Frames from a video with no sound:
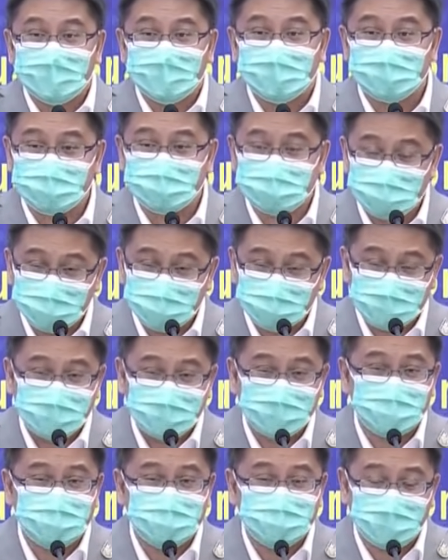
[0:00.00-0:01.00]
Now, the
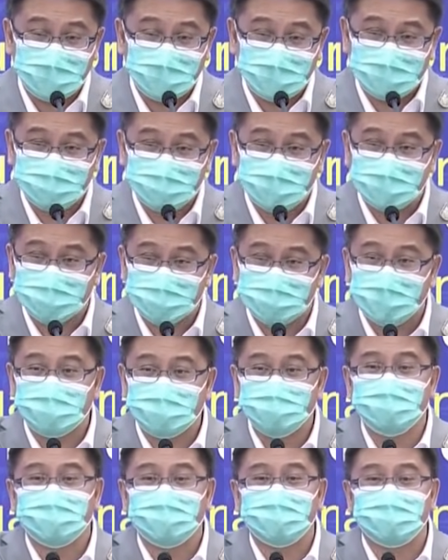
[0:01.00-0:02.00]
situation has changed because
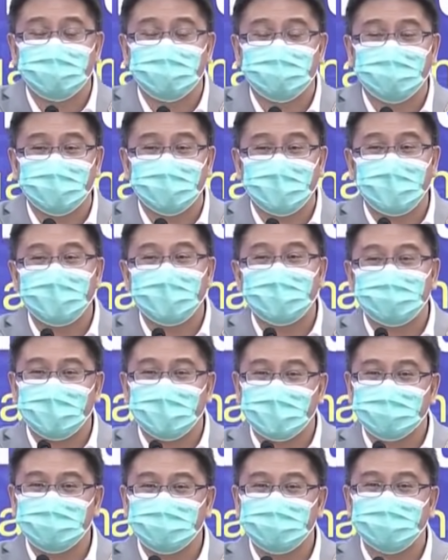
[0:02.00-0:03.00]
actually the supply of
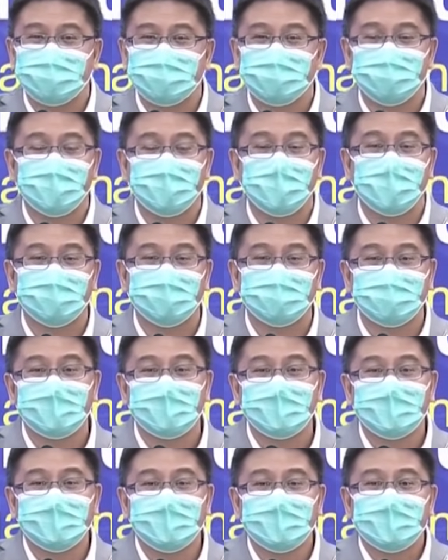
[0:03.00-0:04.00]
vaccines are
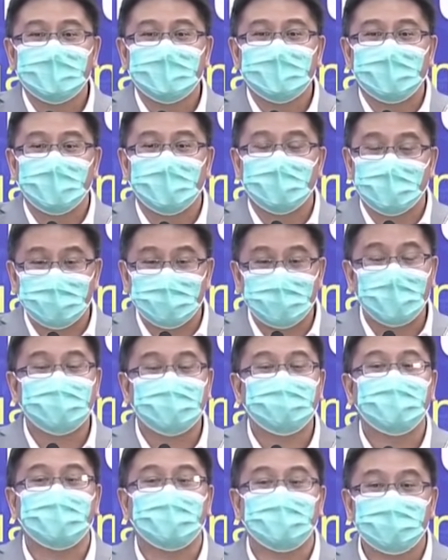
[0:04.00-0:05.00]

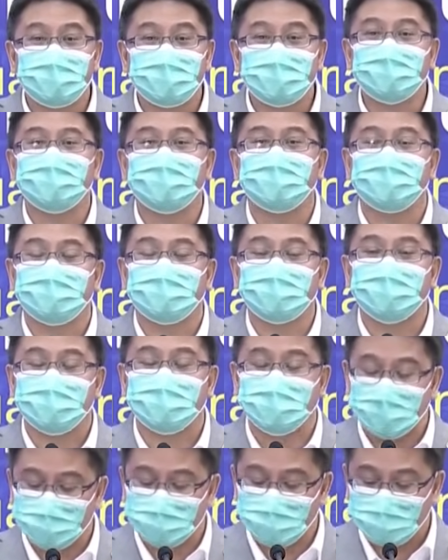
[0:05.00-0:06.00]
arriving earlier
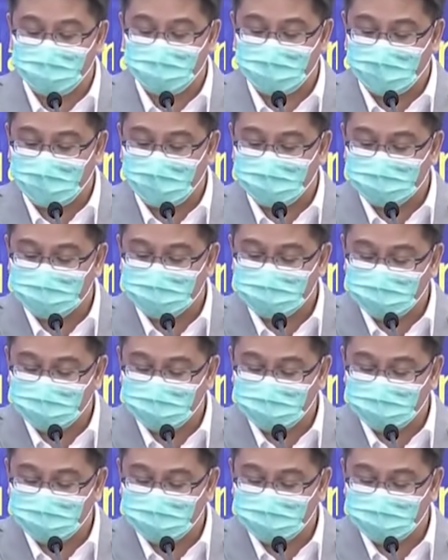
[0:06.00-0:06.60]
than we planned.